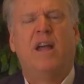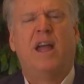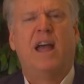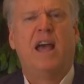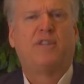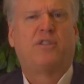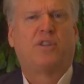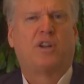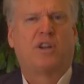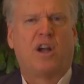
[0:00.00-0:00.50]

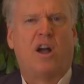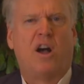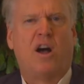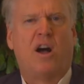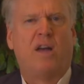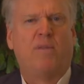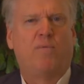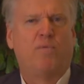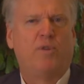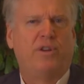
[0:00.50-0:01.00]

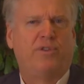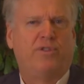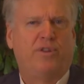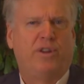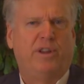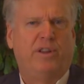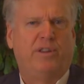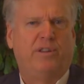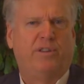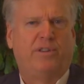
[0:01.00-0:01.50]
Ethicon, which
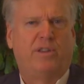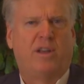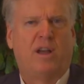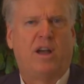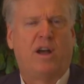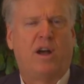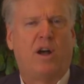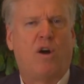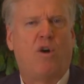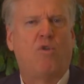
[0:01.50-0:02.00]
is
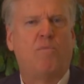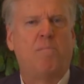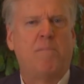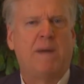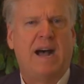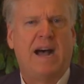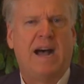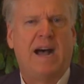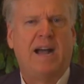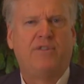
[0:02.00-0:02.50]
uh, owned
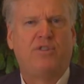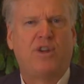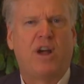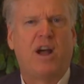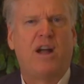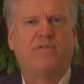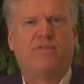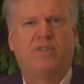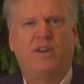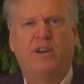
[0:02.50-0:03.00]
by
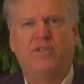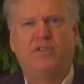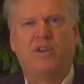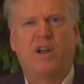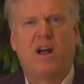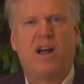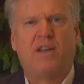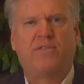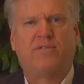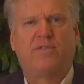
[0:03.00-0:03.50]
Johnson &
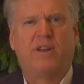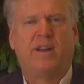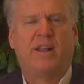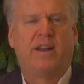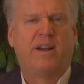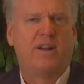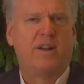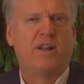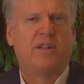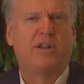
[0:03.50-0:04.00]
Johnson,
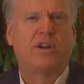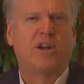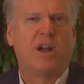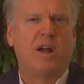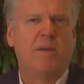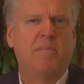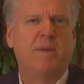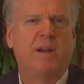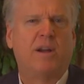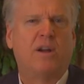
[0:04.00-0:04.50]
and another
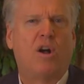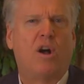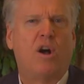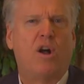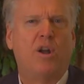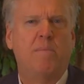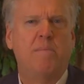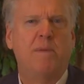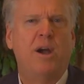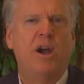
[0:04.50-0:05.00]
company
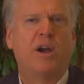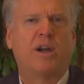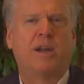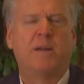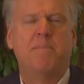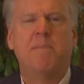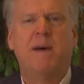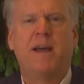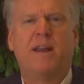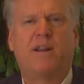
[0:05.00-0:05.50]
called
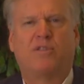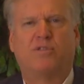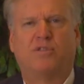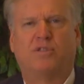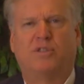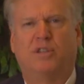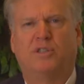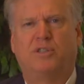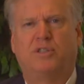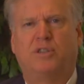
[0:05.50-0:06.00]
American Medical
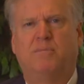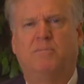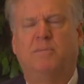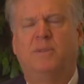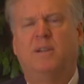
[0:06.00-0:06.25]
System.